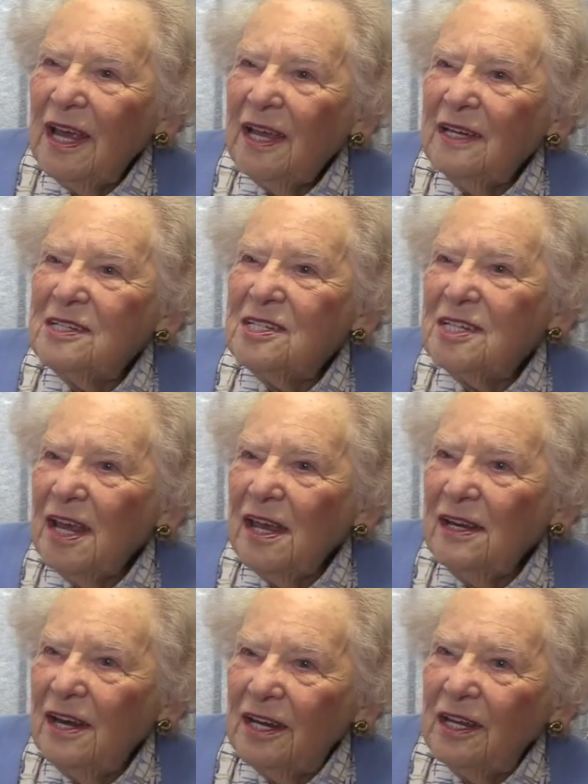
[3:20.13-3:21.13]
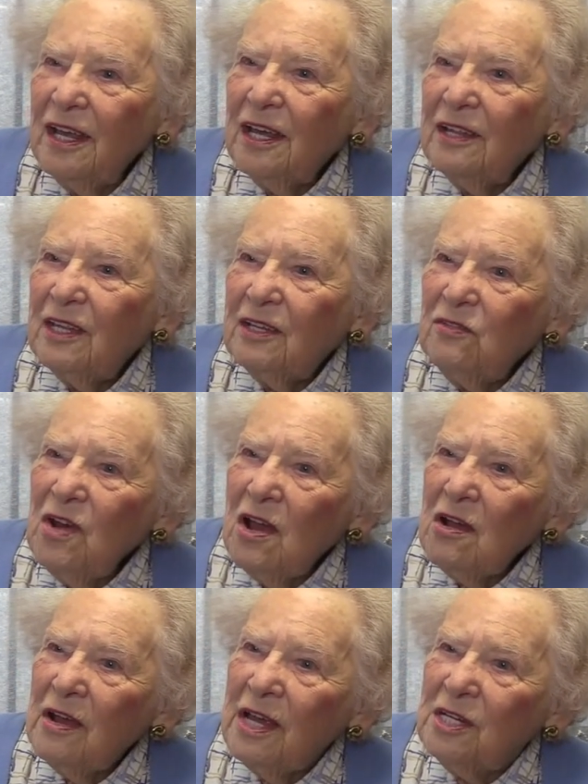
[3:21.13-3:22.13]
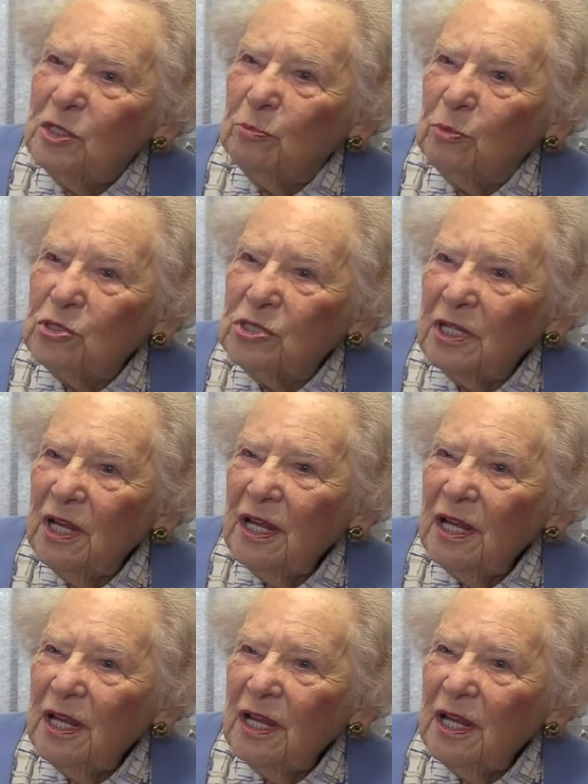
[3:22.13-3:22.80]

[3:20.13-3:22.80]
And sadly, they've now had to put